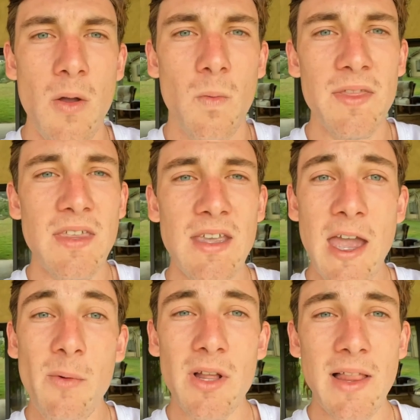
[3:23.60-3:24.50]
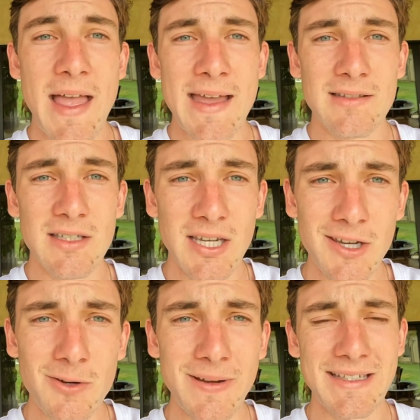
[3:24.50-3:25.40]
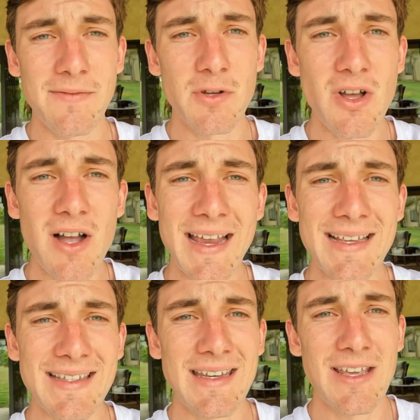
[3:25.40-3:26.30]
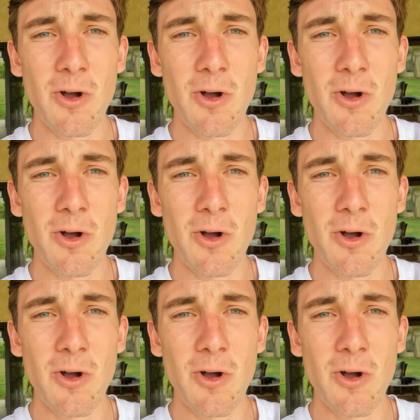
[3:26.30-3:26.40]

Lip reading: One thing I will add too is if your dog has any